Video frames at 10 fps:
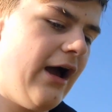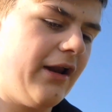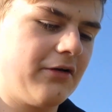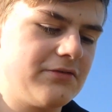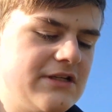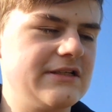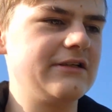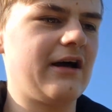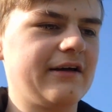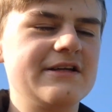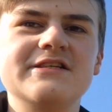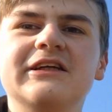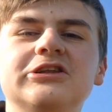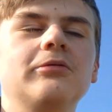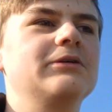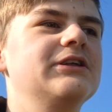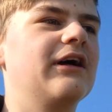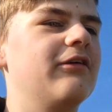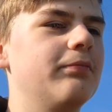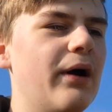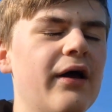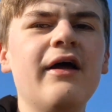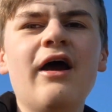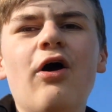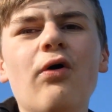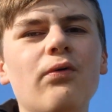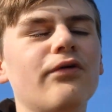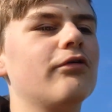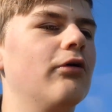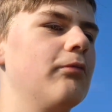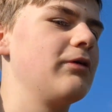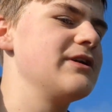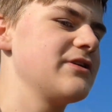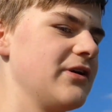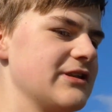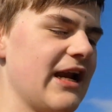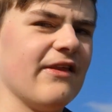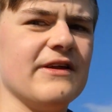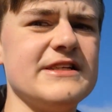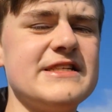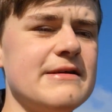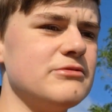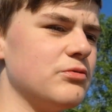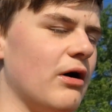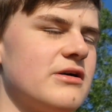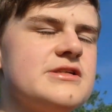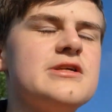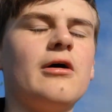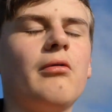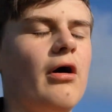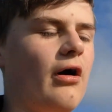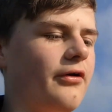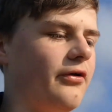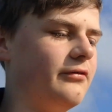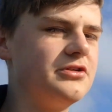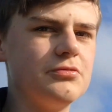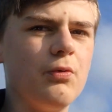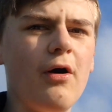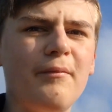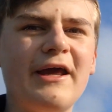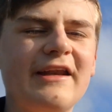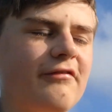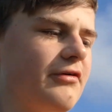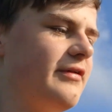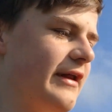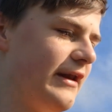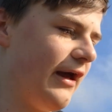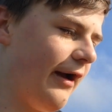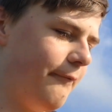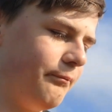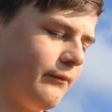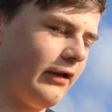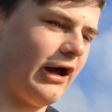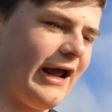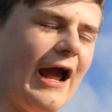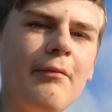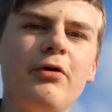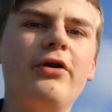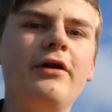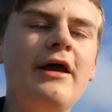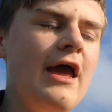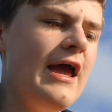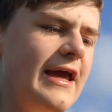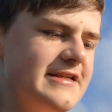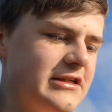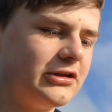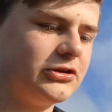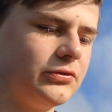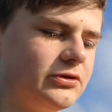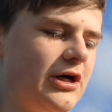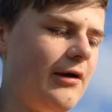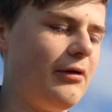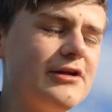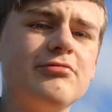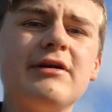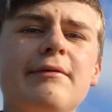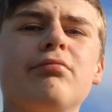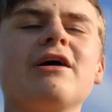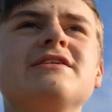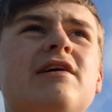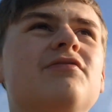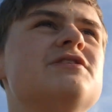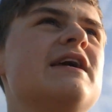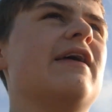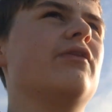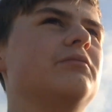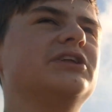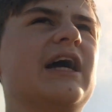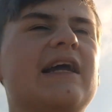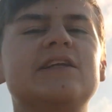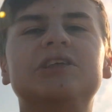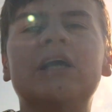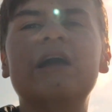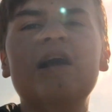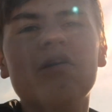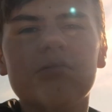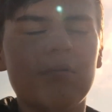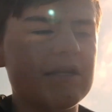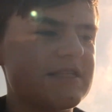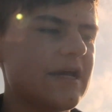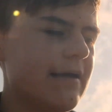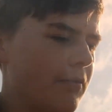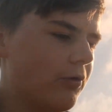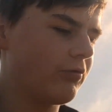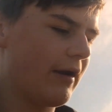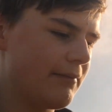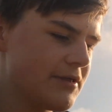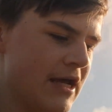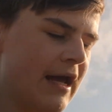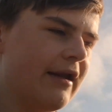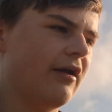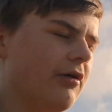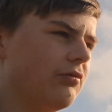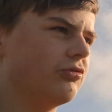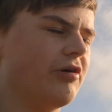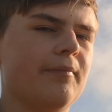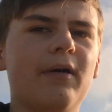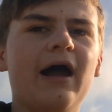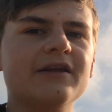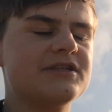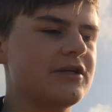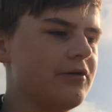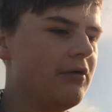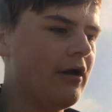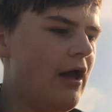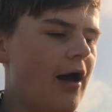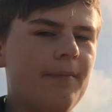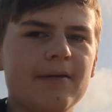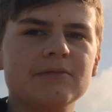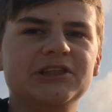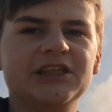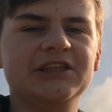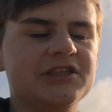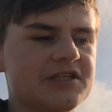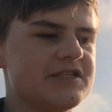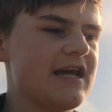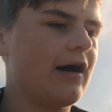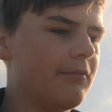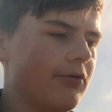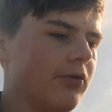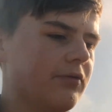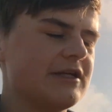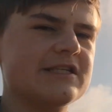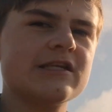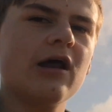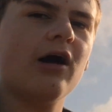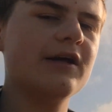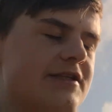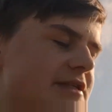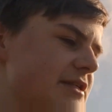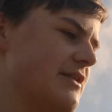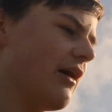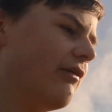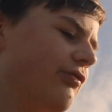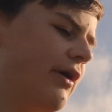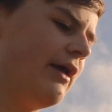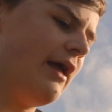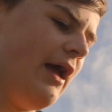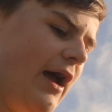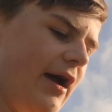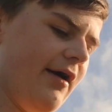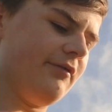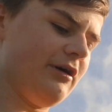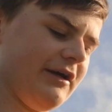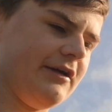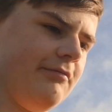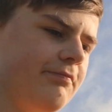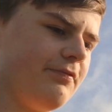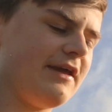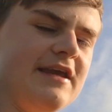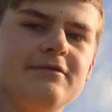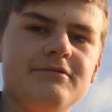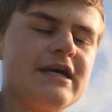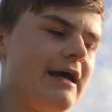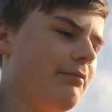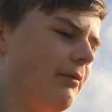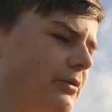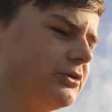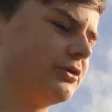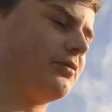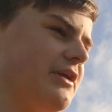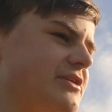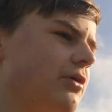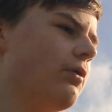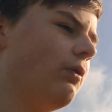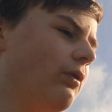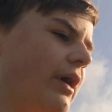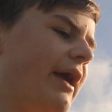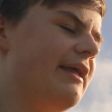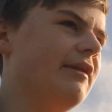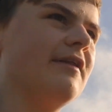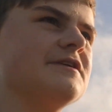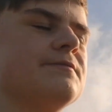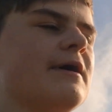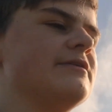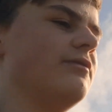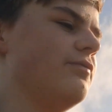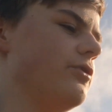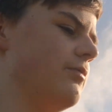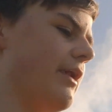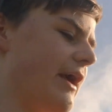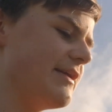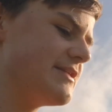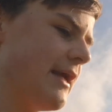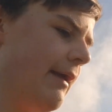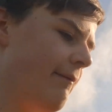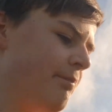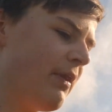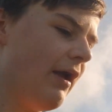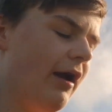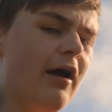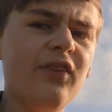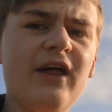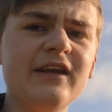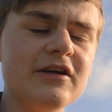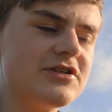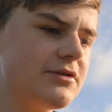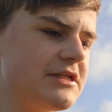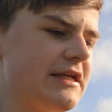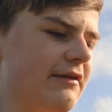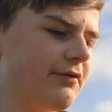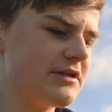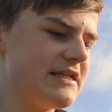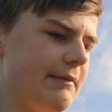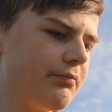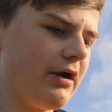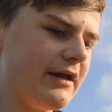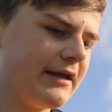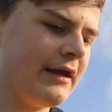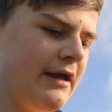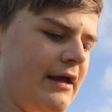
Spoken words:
and obviously like it's their job and stuff, but all the crew on Britain's Got Talent, they seem to work so hard on making everything like happen in such a short time. Like, it's really impressive seeing them change from like skateboard ramps and like old grip mat to a big magician set up with all these slides and stuff, and like a thingy table, I'm not sure what it's called, in like the space of a few minutes. Then as soon as you get the first ad break,